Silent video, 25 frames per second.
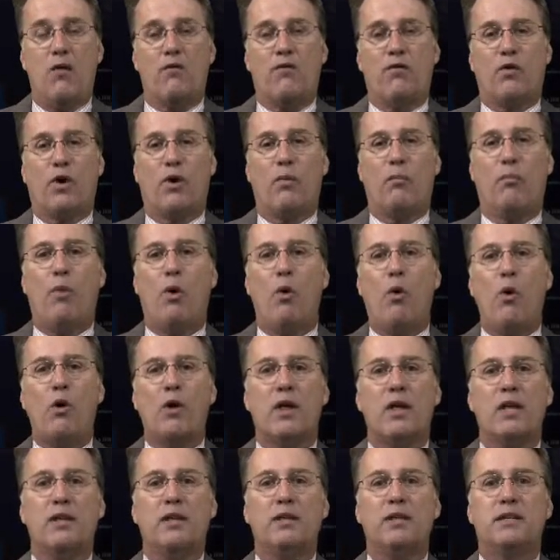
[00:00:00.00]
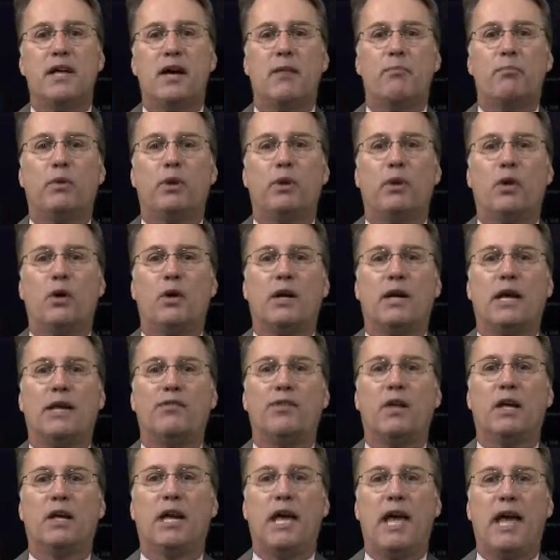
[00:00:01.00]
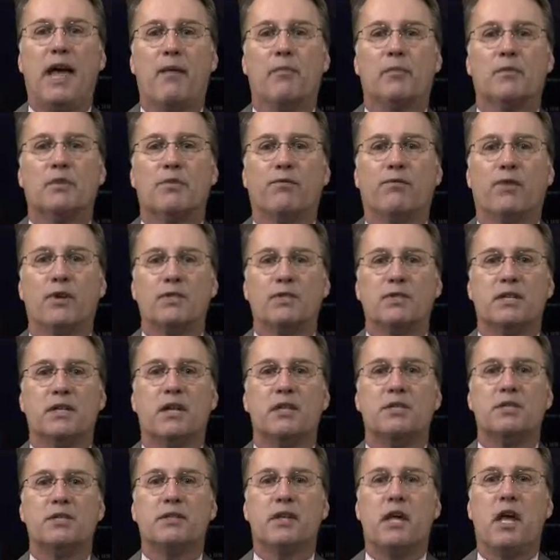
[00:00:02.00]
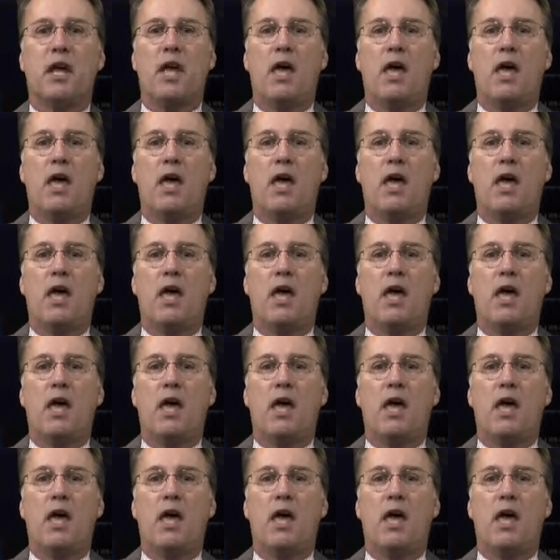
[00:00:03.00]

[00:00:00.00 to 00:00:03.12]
For a more in-depth look at the games, visit us